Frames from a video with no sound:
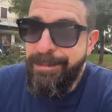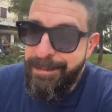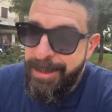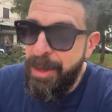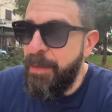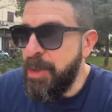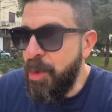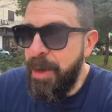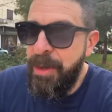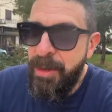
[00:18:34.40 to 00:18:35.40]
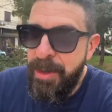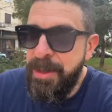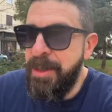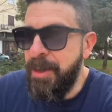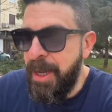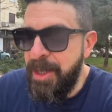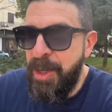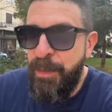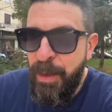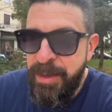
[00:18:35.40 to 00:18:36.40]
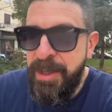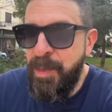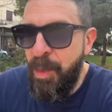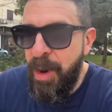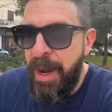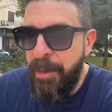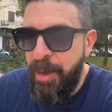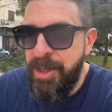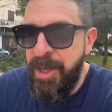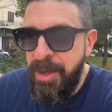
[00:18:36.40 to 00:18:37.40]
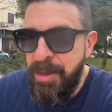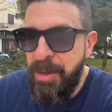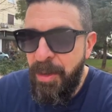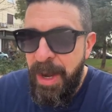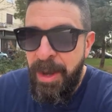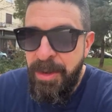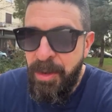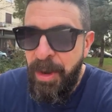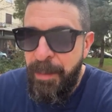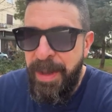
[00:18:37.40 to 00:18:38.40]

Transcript: you know, Victoria Nuland, okay, she focuses more on Russia and, Ukra- and Ukraine.